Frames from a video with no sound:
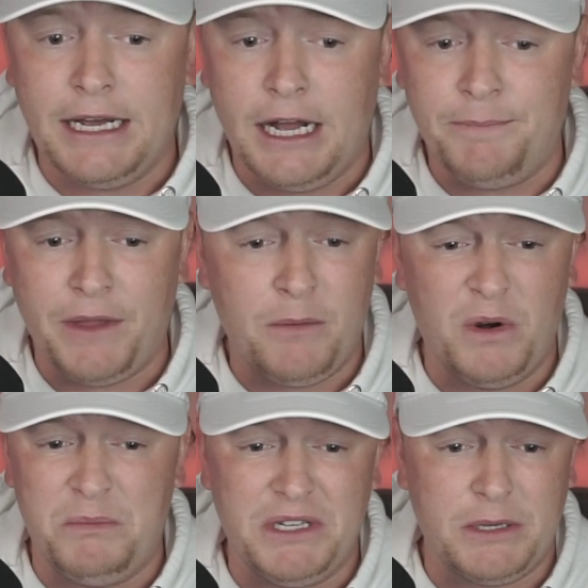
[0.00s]
I
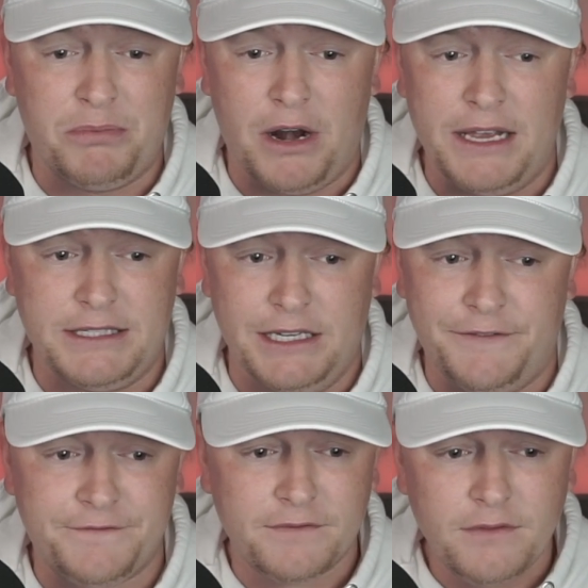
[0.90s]
wouldn't be surprised
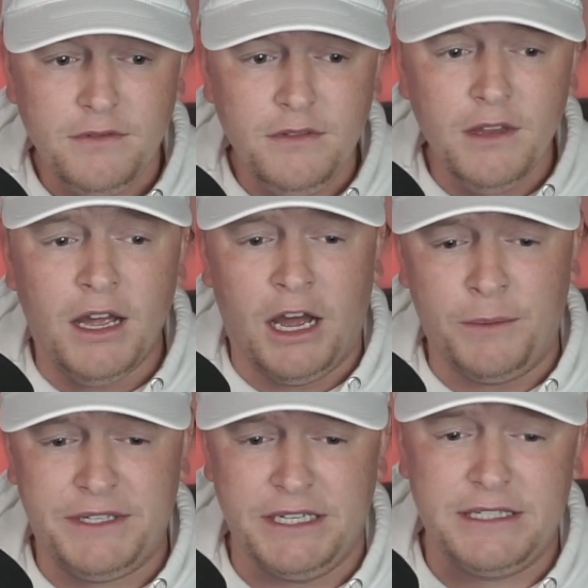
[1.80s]
if
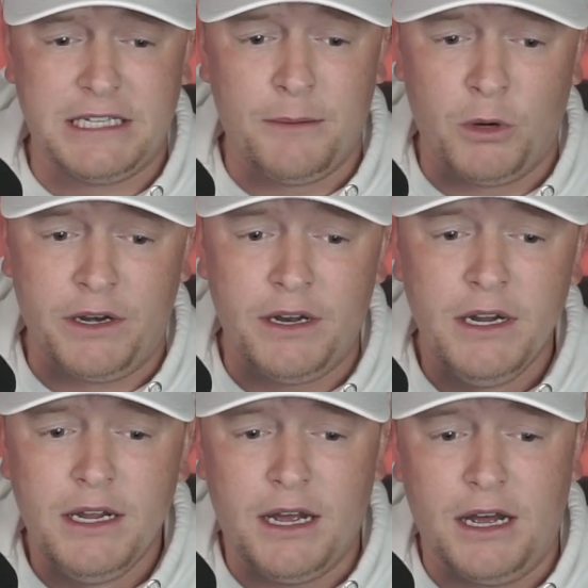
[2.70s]
we see someone
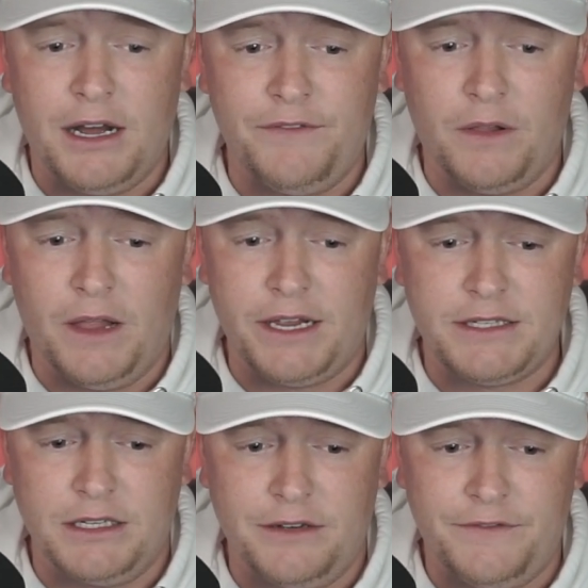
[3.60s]
of the
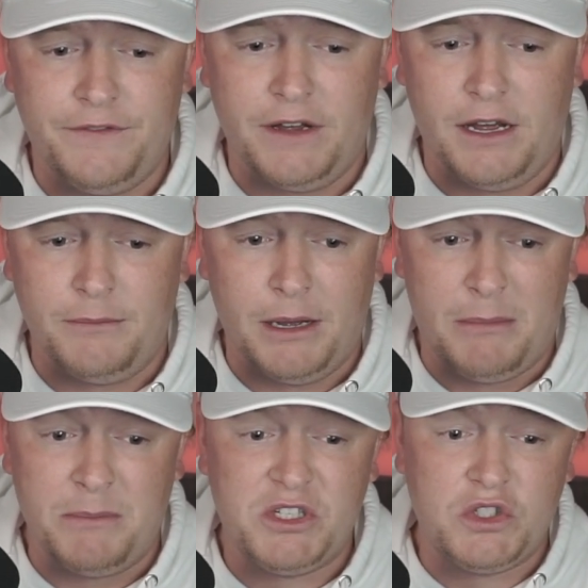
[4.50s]
likes of,
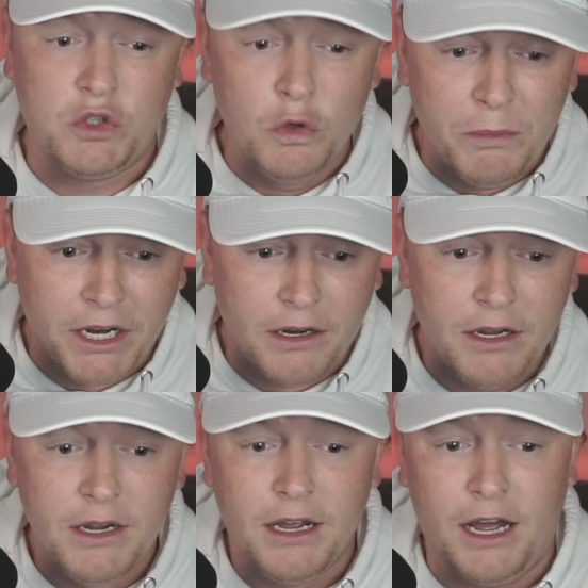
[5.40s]
I'm assuming
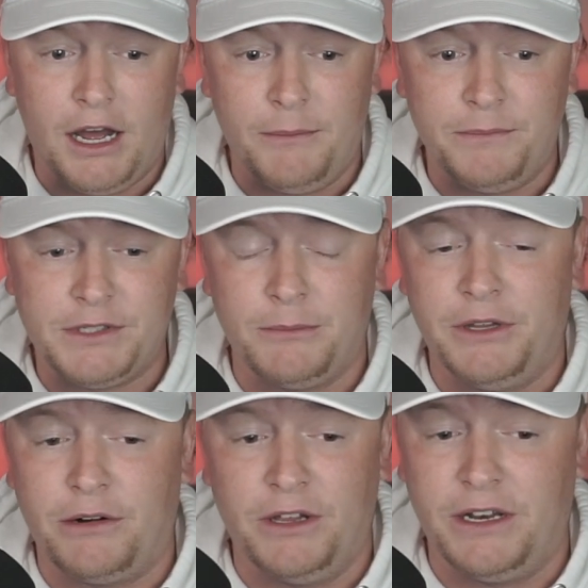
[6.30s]

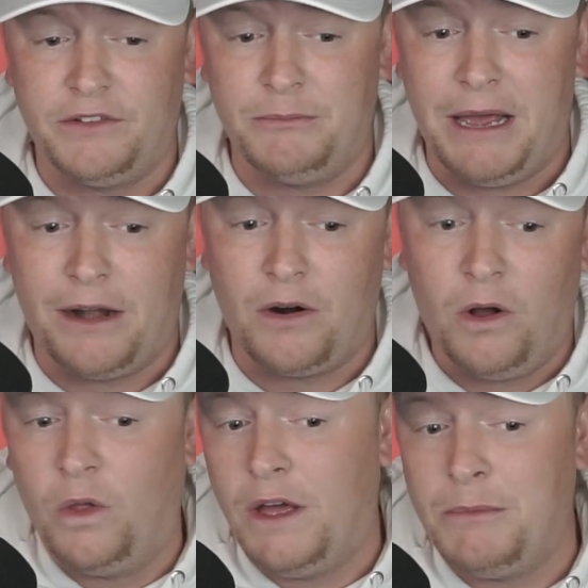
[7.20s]
someone that really doesn't matter
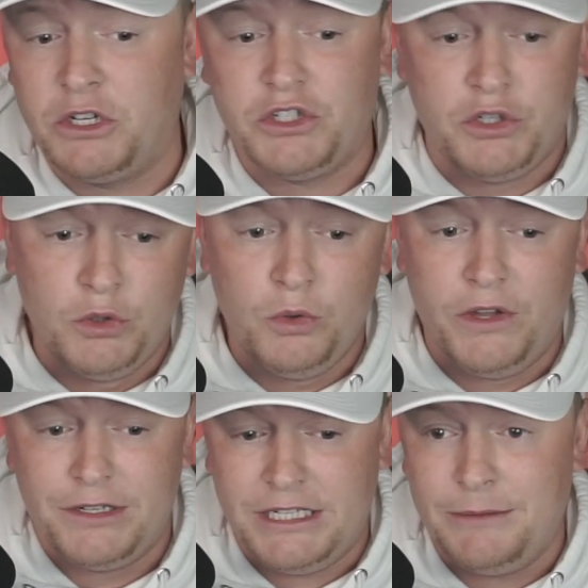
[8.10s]
all that much to
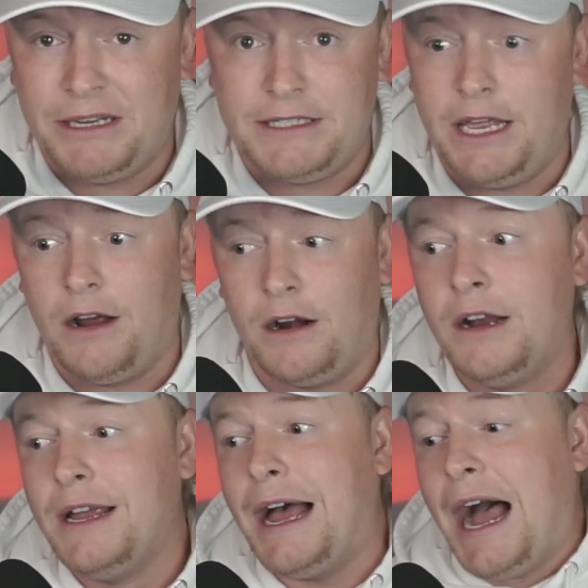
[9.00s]
their team as they are
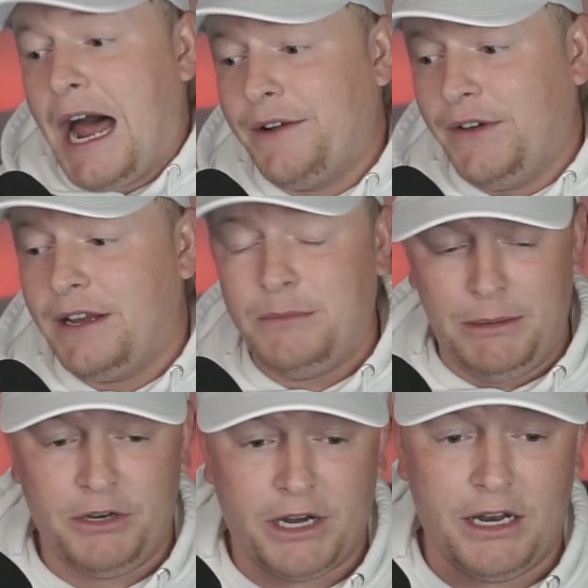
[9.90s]
out of it, and
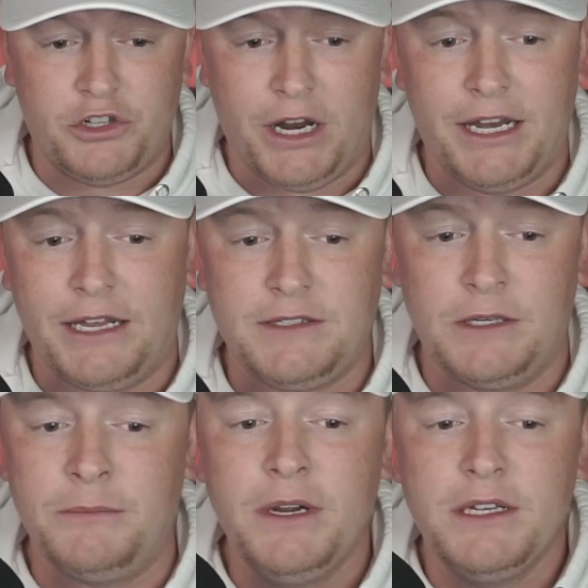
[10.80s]
maybe they're going to try and get
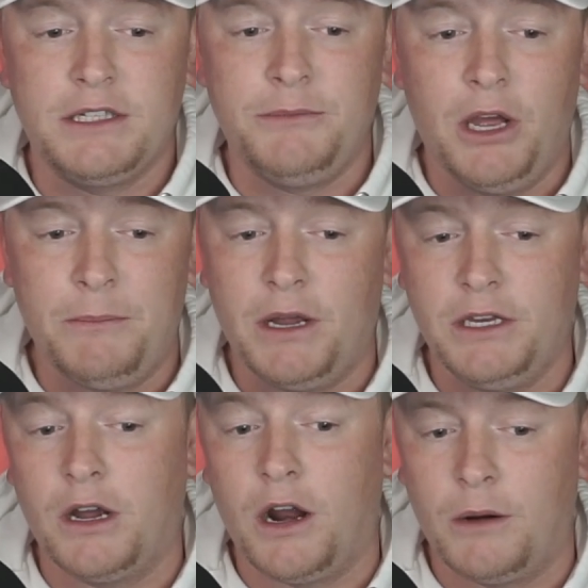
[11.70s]
some young
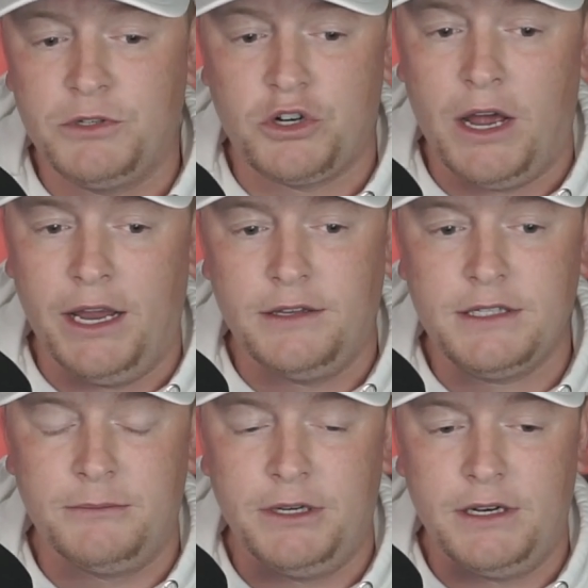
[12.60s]
arms trying
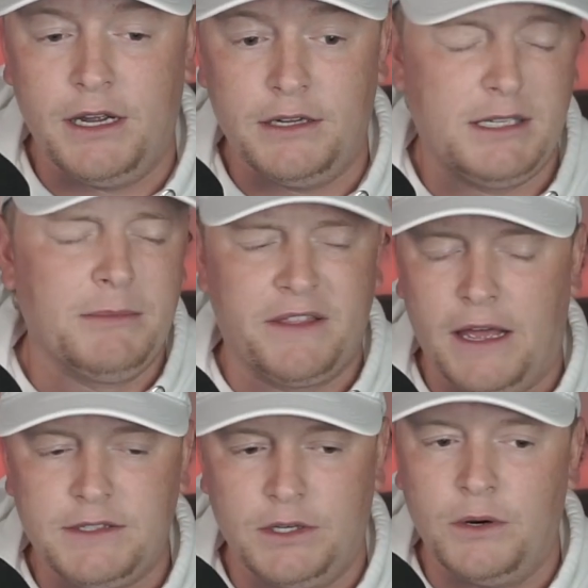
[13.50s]
something like
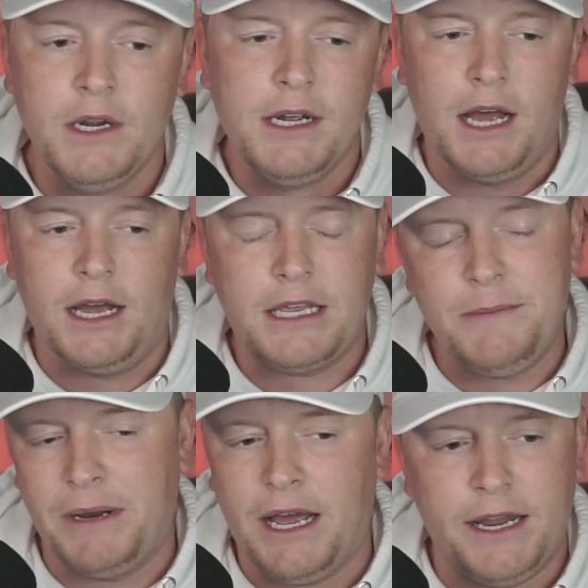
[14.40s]
that. So
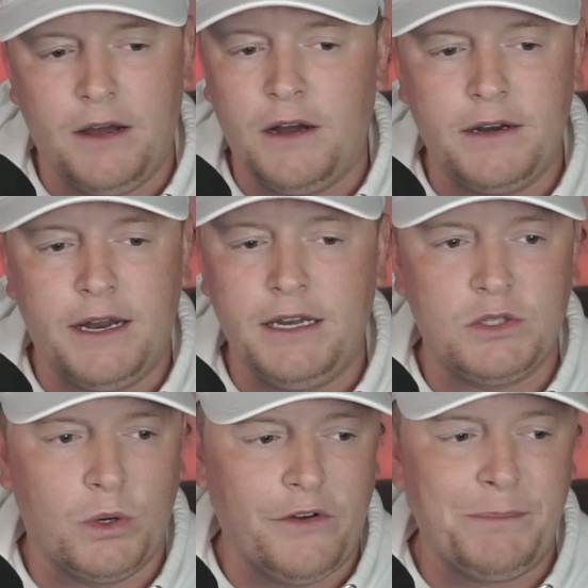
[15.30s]
keep an eye on any
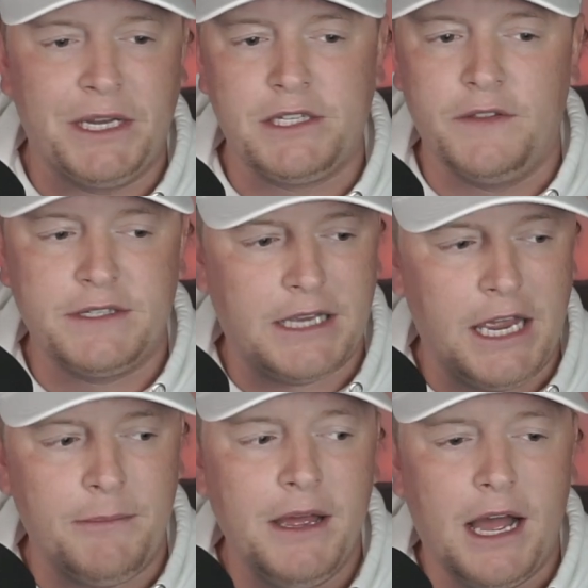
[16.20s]
sort of updates on this
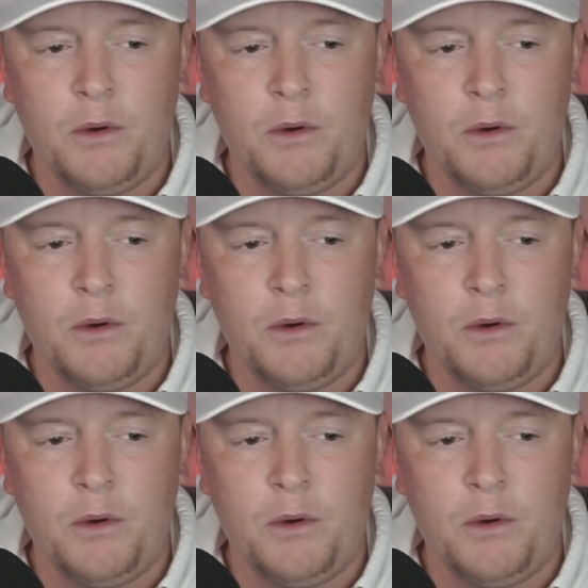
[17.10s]
game.